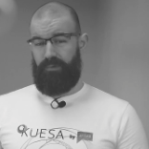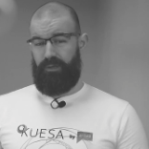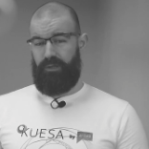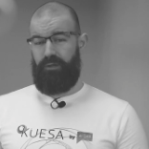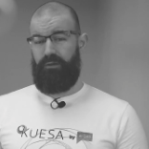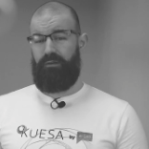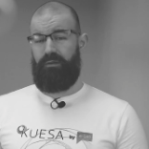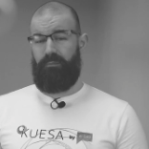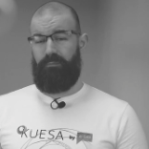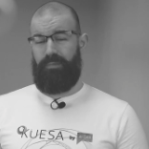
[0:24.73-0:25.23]

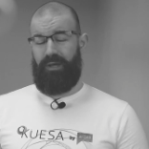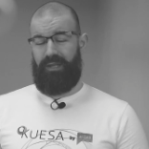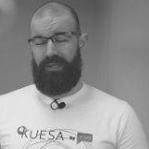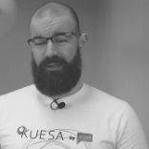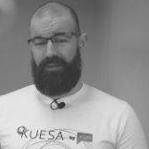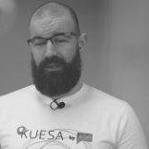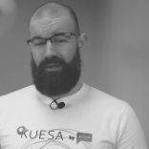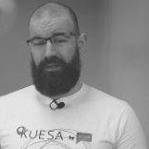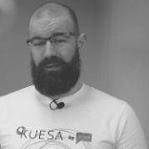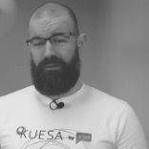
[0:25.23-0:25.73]
Qt
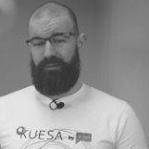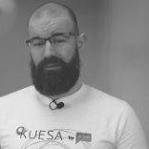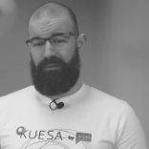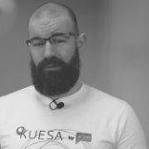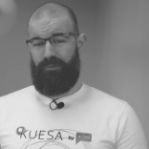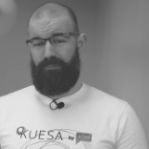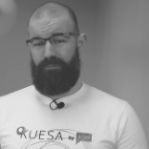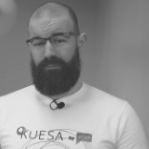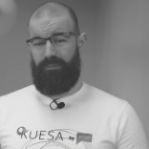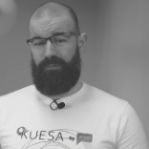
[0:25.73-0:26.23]
Embedded
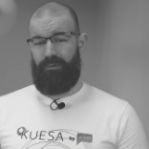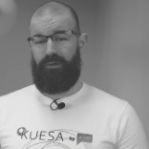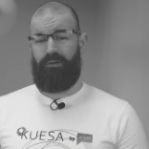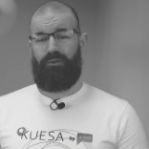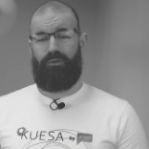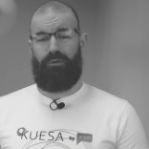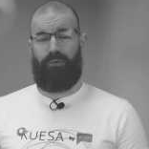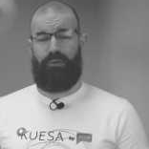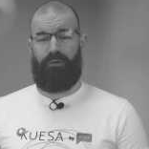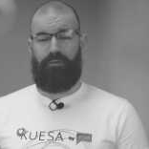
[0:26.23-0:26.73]
Days,
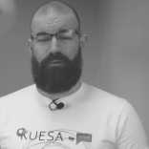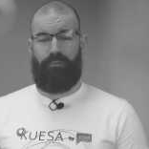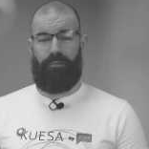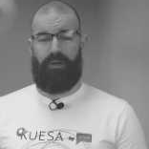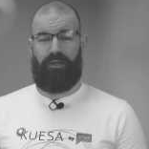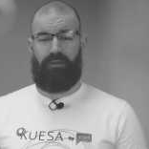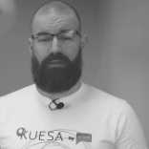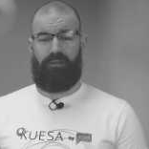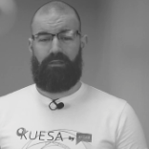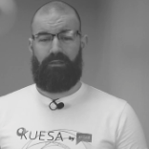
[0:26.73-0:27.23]
Tool of the
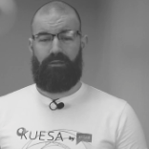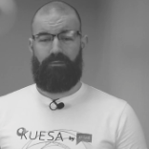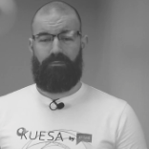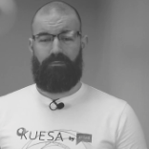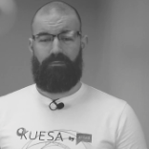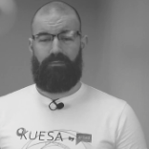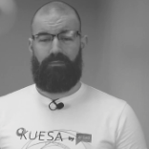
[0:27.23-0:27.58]
Month,